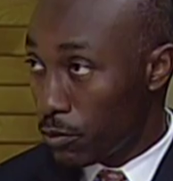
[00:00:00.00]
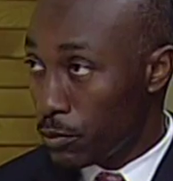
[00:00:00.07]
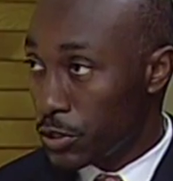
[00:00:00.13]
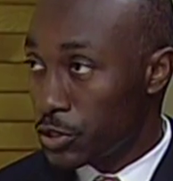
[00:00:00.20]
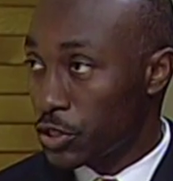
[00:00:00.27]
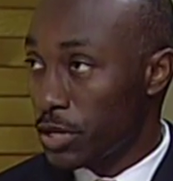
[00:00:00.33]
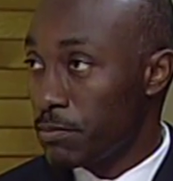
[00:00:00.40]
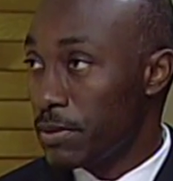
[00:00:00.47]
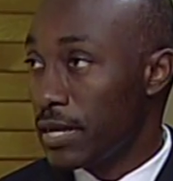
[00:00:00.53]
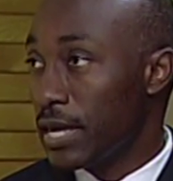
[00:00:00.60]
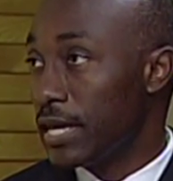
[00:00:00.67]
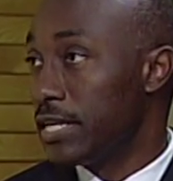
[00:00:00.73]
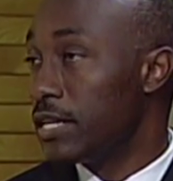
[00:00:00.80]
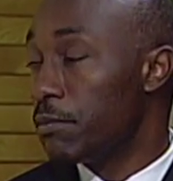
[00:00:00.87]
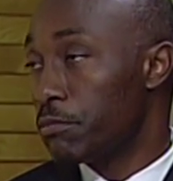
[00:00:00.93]
which can be
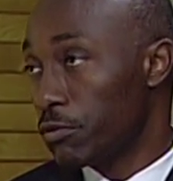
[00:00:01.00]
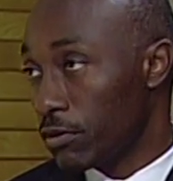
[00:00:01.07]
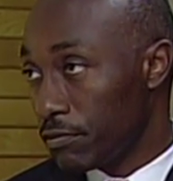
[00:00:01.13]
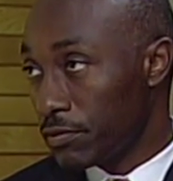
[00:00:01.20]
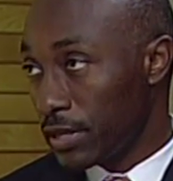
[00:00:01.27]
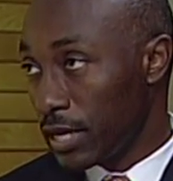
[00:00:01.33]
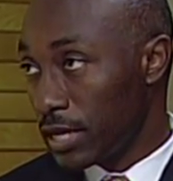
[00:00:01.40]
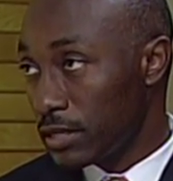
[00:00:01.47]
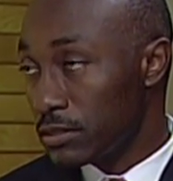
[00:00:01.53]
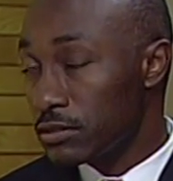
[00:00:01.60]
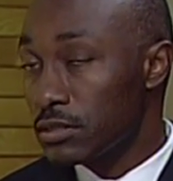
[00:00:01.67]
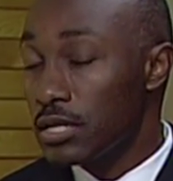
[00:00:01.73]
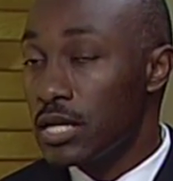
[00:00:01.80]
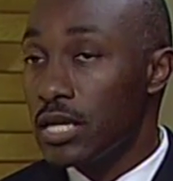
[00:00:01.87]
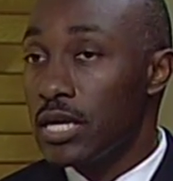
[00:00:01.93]
a number of
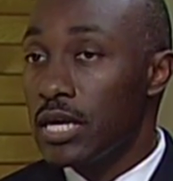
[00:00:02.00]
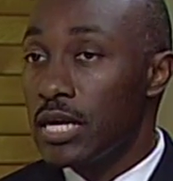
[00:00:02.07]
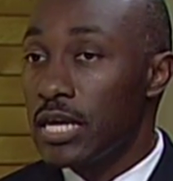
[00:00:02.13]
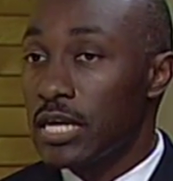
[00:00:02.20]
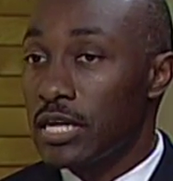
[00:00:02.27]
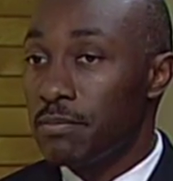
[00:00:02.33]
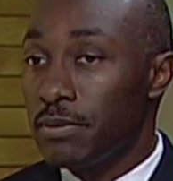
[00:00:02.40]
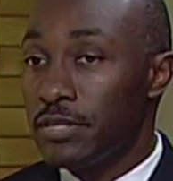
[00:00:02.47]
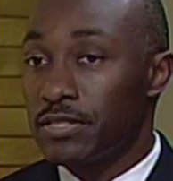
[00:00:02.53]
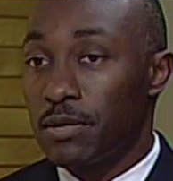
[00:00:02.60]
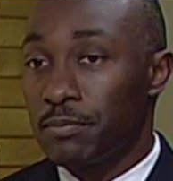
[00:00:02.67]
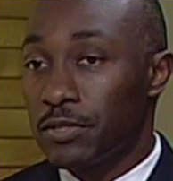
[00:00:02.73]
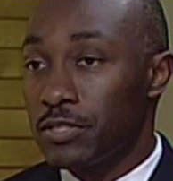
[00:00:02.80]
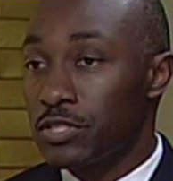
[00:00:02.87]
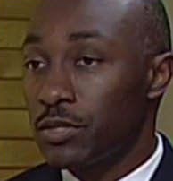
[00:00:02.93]
things. It can be
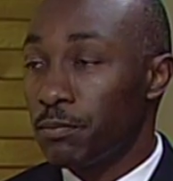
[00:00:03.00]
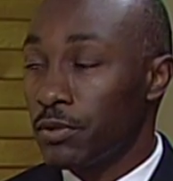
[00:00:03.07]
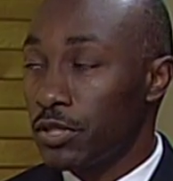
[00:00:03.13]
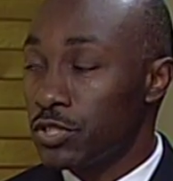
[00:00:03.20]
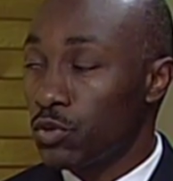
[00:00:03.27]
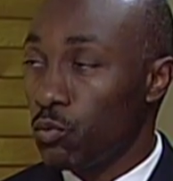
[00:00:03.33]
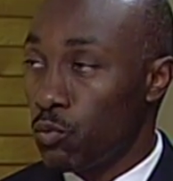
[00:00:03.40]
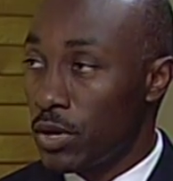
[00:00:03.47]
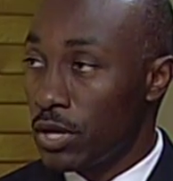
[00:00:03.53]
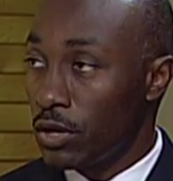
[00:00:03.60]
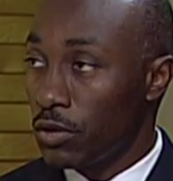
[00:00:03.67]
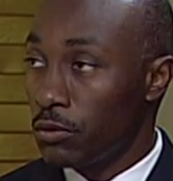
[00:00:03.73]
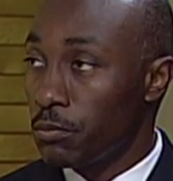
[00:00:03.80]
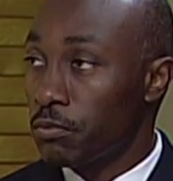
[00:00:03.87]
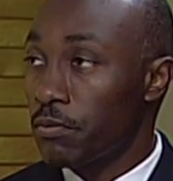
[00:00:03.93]
something as simple as a
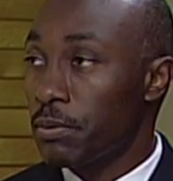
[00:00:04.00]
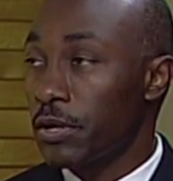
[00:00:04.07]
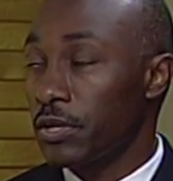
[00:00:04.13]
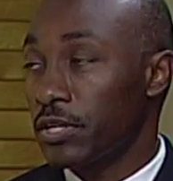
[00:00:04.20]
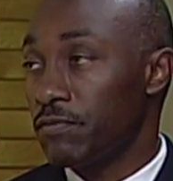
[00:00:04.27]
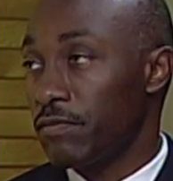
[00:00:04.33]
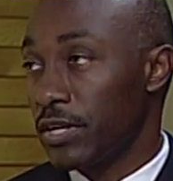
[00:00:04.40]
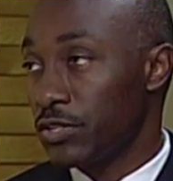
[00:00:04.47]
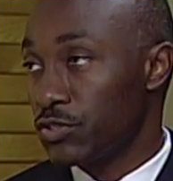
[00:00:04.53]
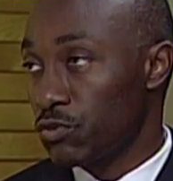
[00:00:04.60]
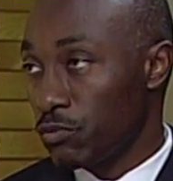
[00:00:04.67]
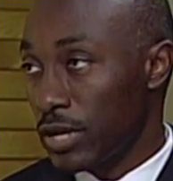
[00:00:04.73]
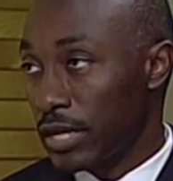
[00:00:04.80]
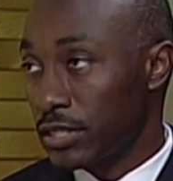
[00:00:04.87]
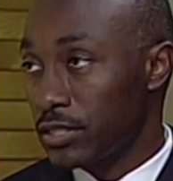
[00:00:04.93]
will, preparing advance
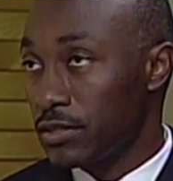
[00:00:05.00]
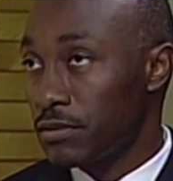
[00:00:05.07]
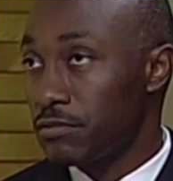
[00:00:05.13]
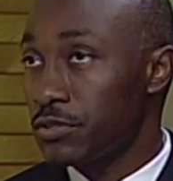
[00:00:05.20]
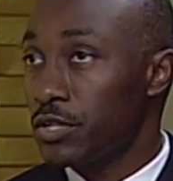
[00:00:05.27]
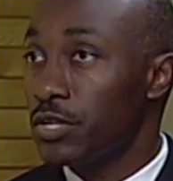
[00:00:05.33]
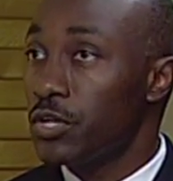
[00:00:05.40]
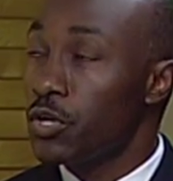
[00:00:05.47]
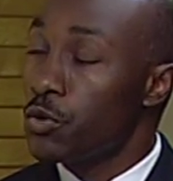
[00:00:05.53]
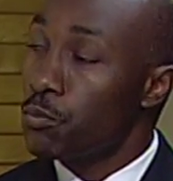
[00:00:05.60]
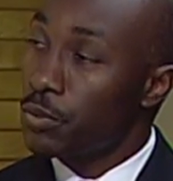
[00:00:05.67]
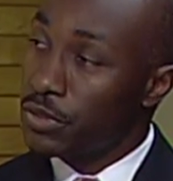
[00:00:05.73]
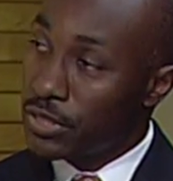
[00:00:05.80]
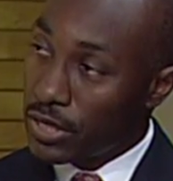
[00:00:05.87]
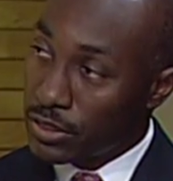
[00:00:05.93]
directives,
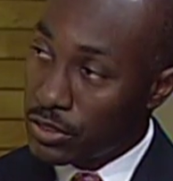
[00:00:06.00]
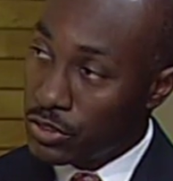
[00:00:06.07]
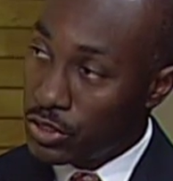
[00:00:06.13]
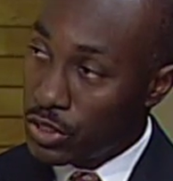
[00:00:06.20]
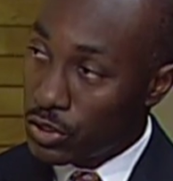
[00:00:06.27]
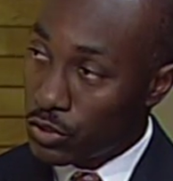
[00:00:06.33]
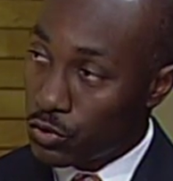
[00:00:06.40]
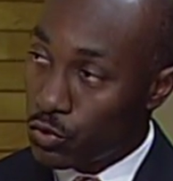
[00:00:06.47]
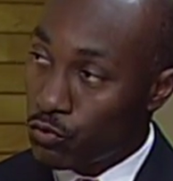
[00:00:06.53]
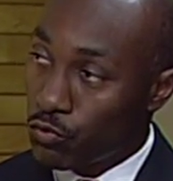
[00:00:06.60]
protecting seniors